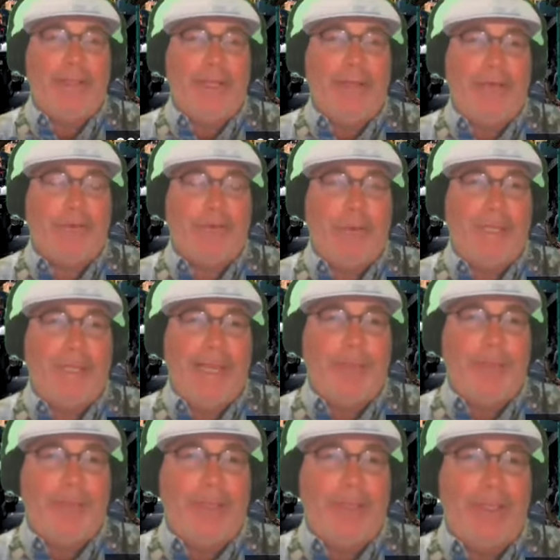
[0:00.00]
that is going to
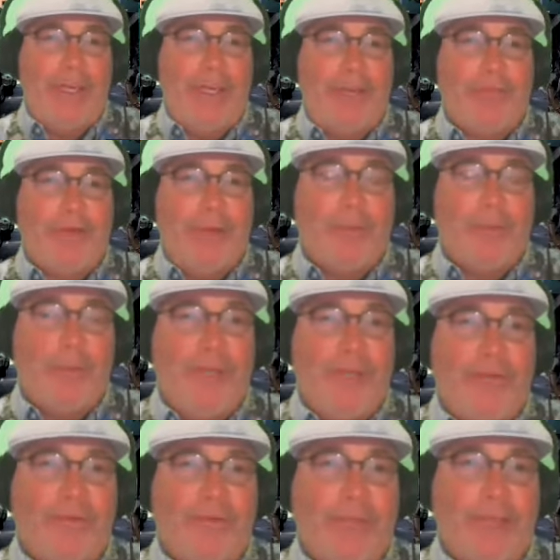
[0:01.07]
happen in the next couple of
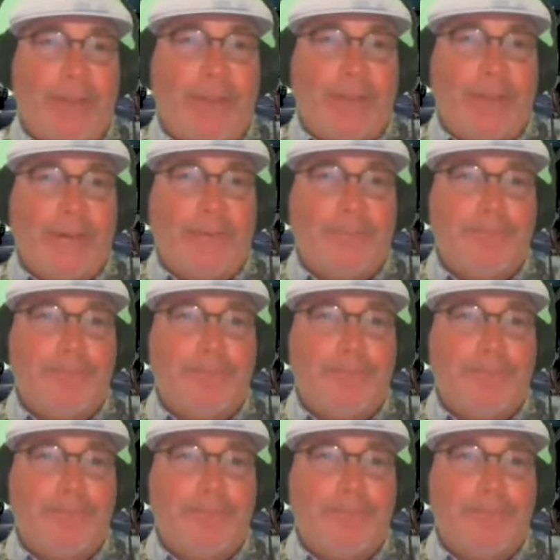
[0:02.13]
weeks. Is that correct?